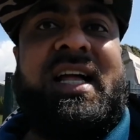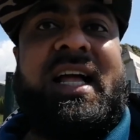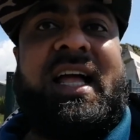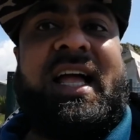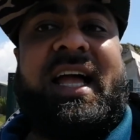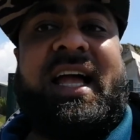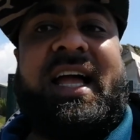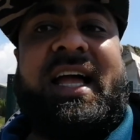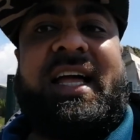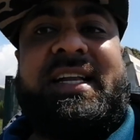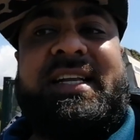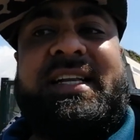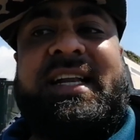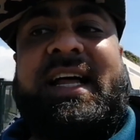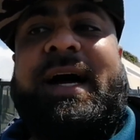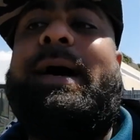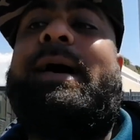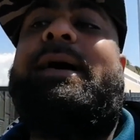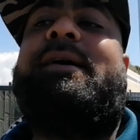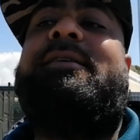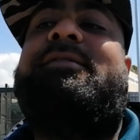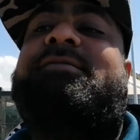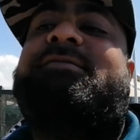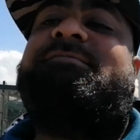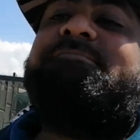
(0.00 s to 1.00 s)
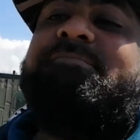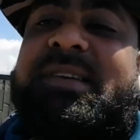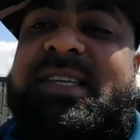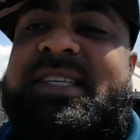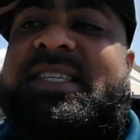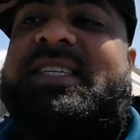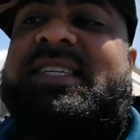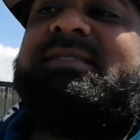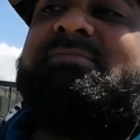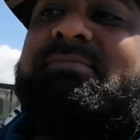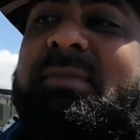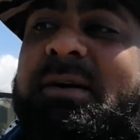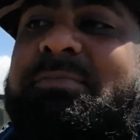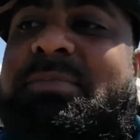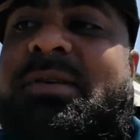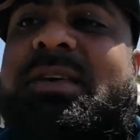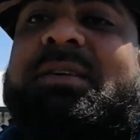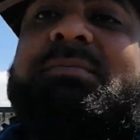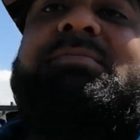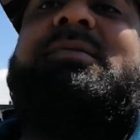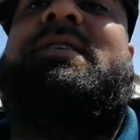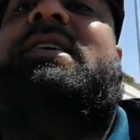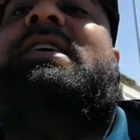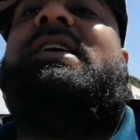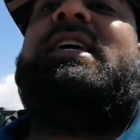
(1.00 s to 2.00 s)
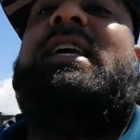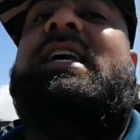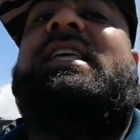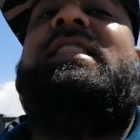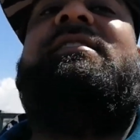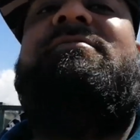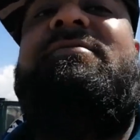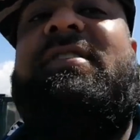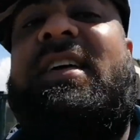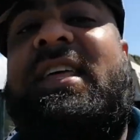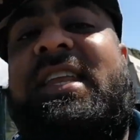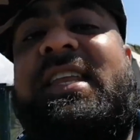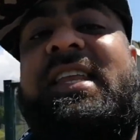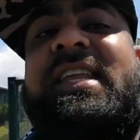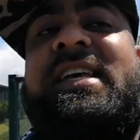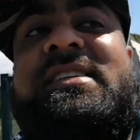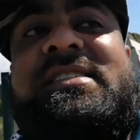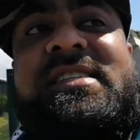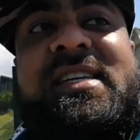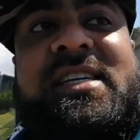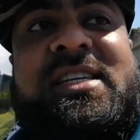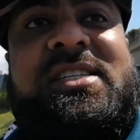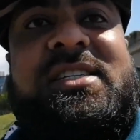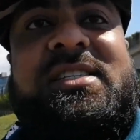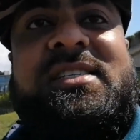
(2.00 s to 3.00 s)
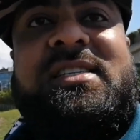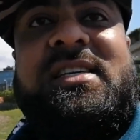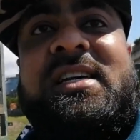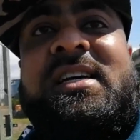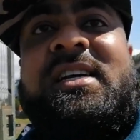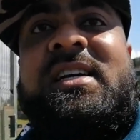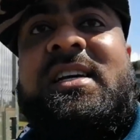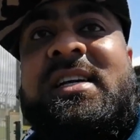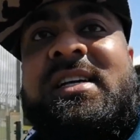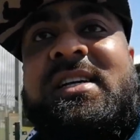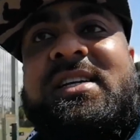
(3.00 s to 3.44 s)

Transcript: And now I've beaten my PB in the very next session